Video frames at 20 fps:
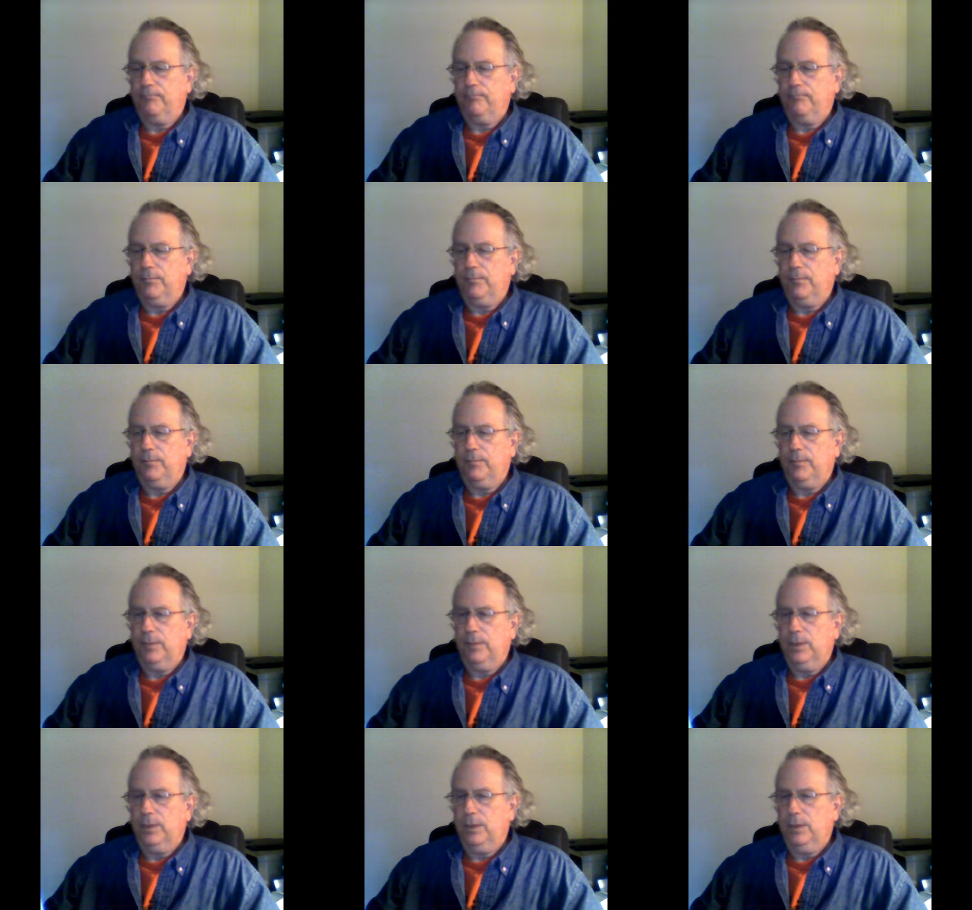
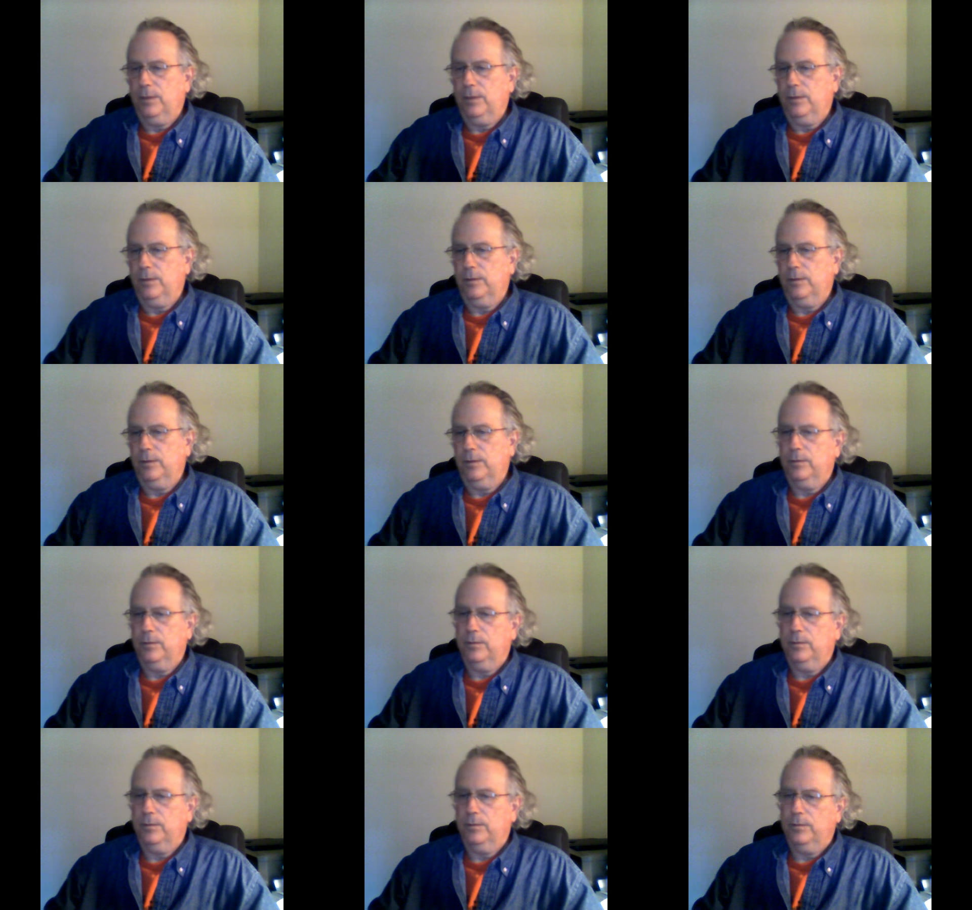
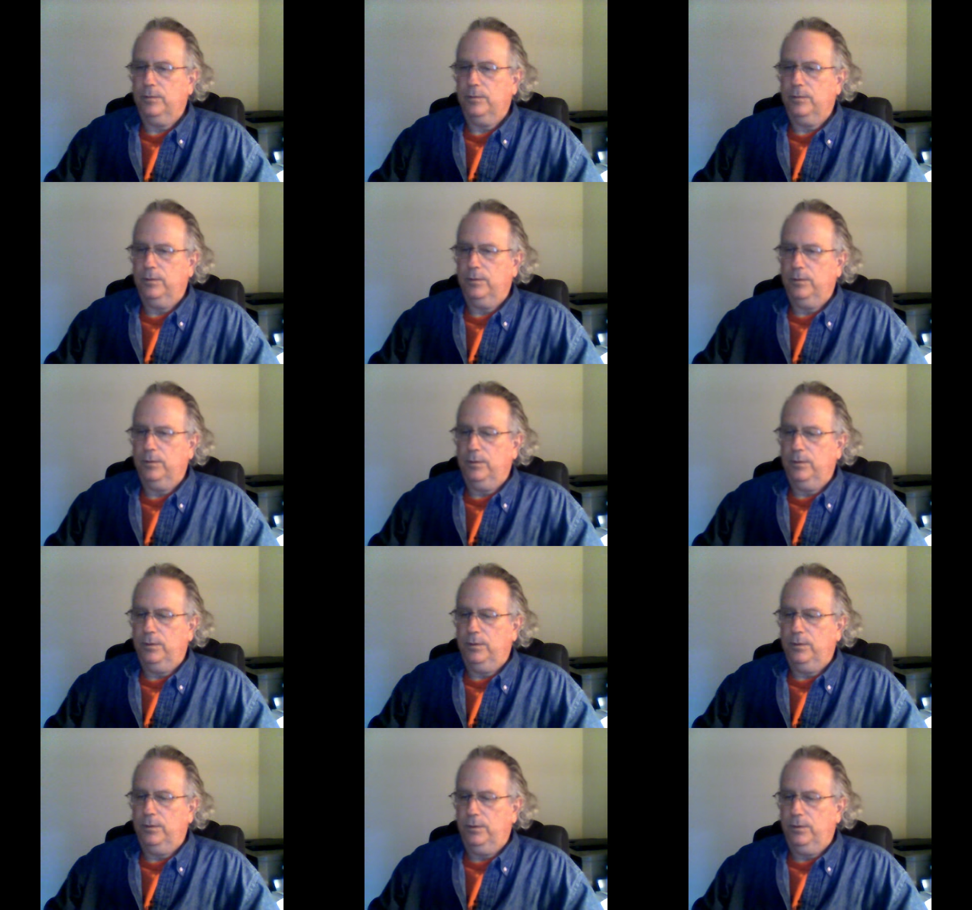
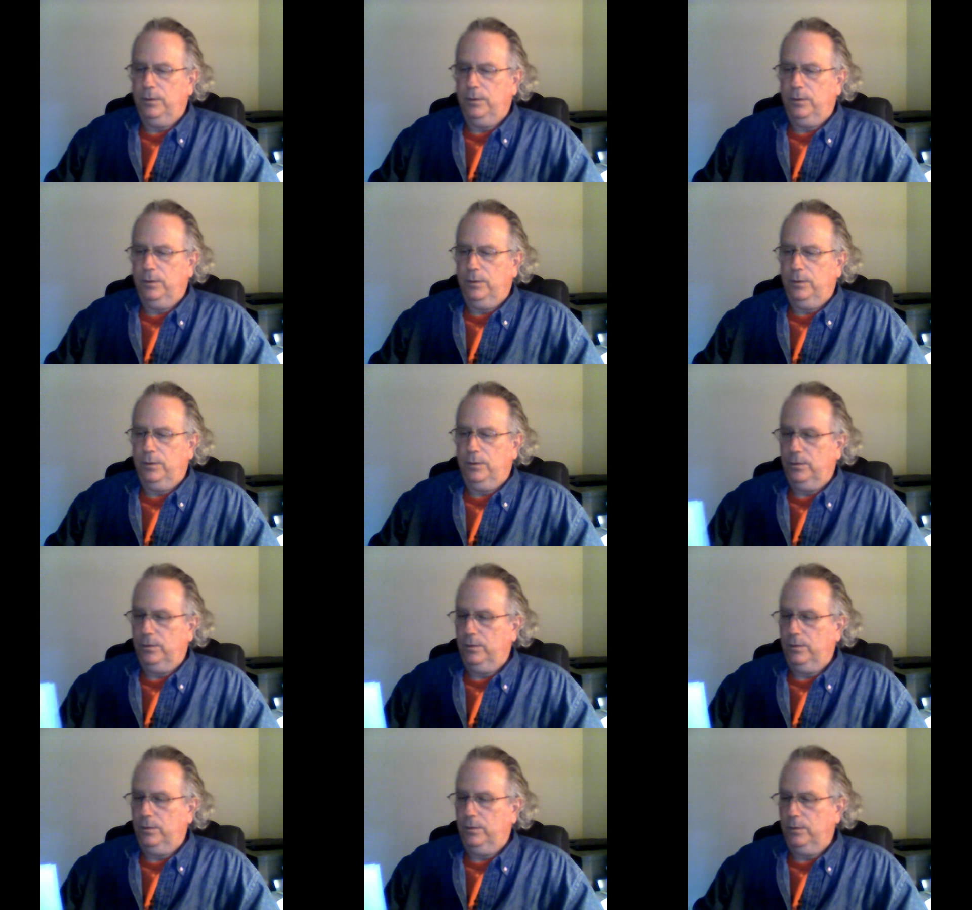
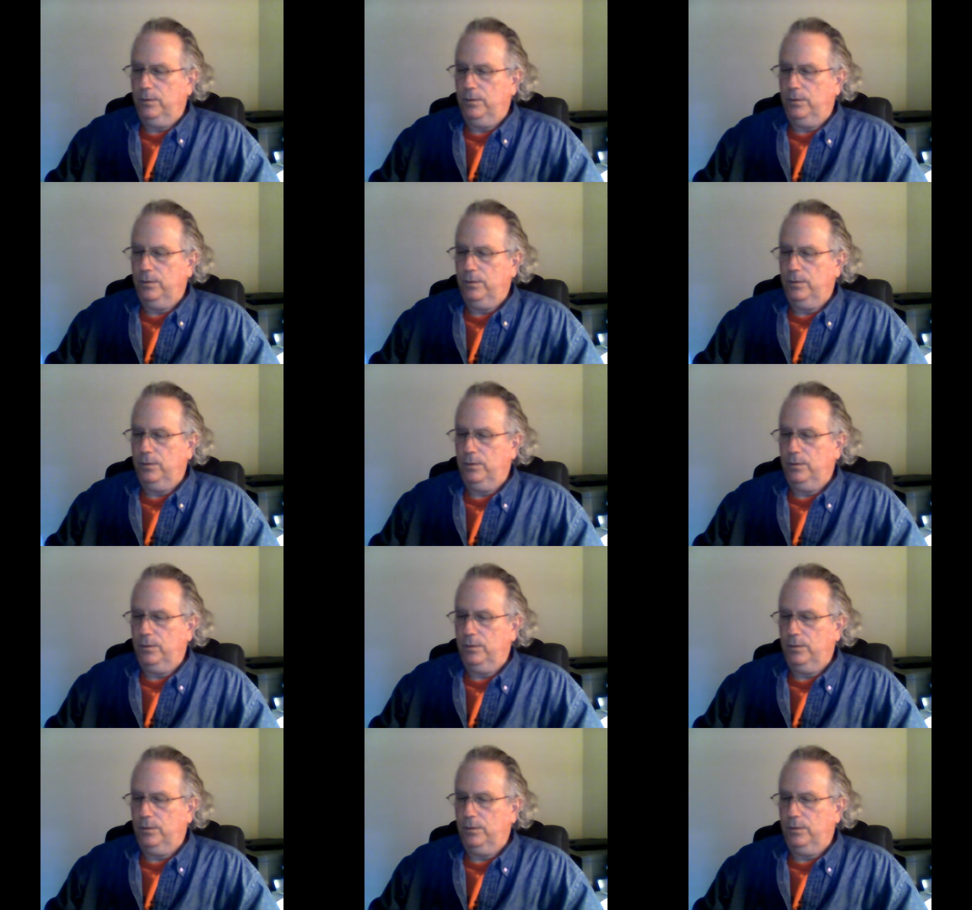
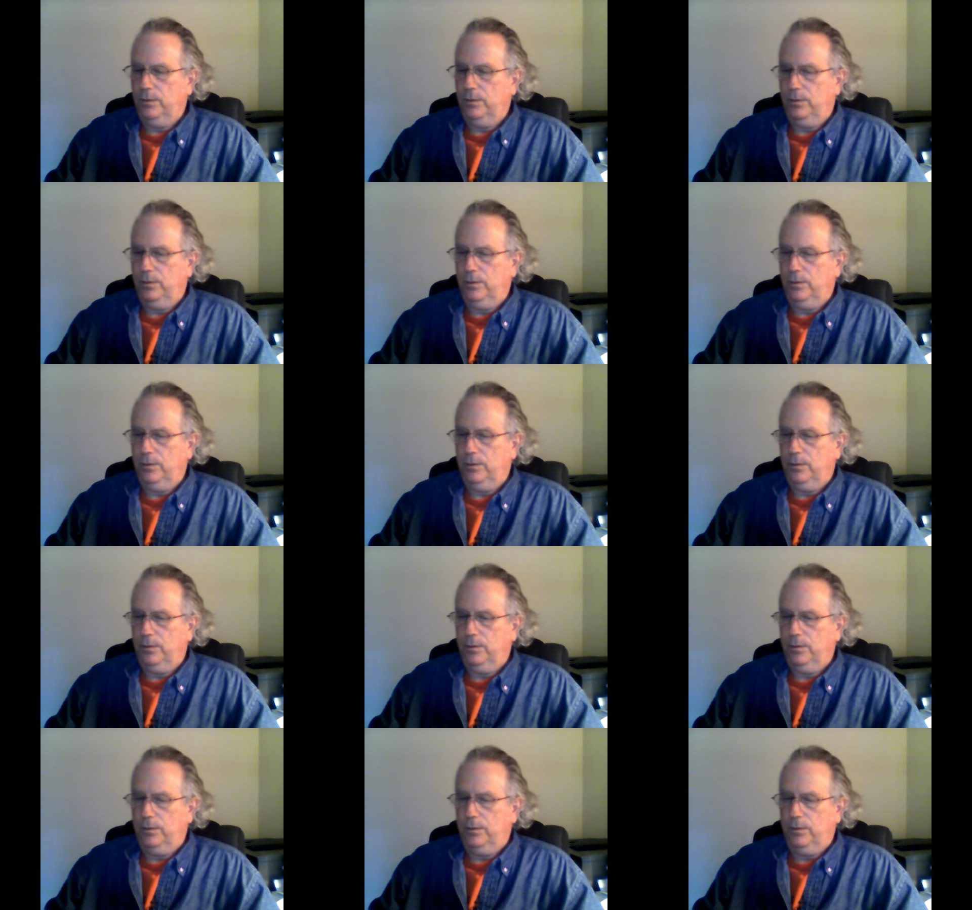
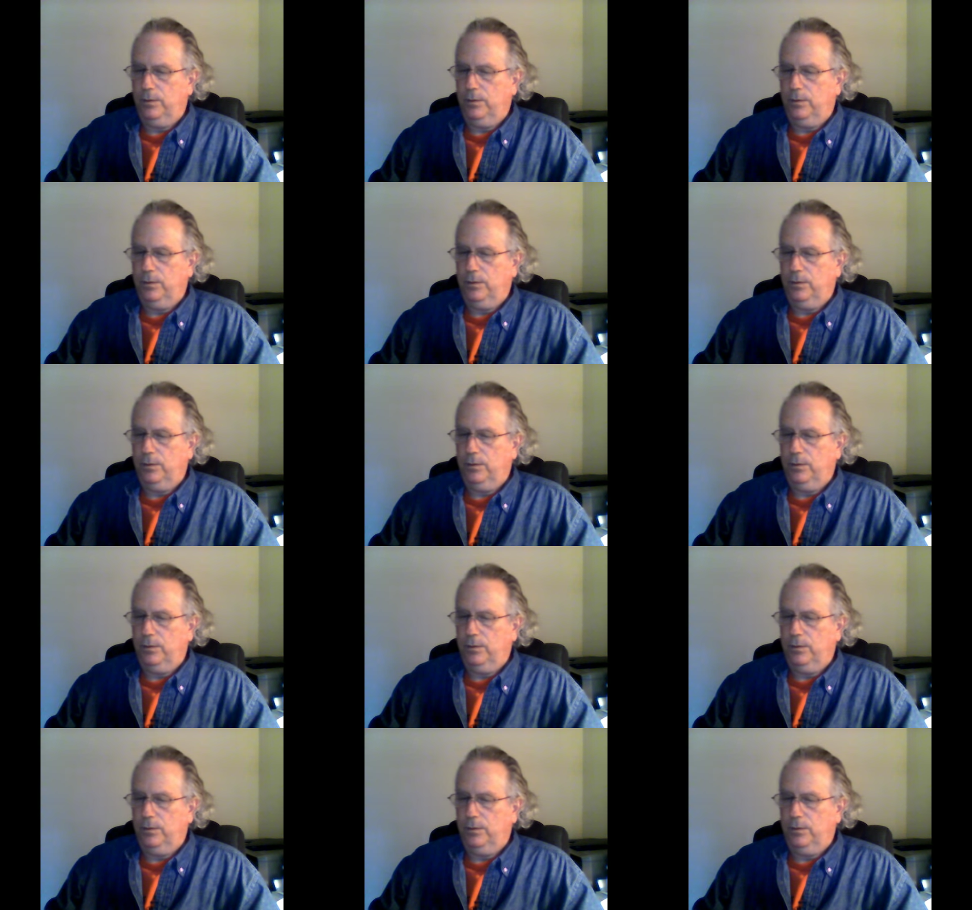No one is speaking in this clip.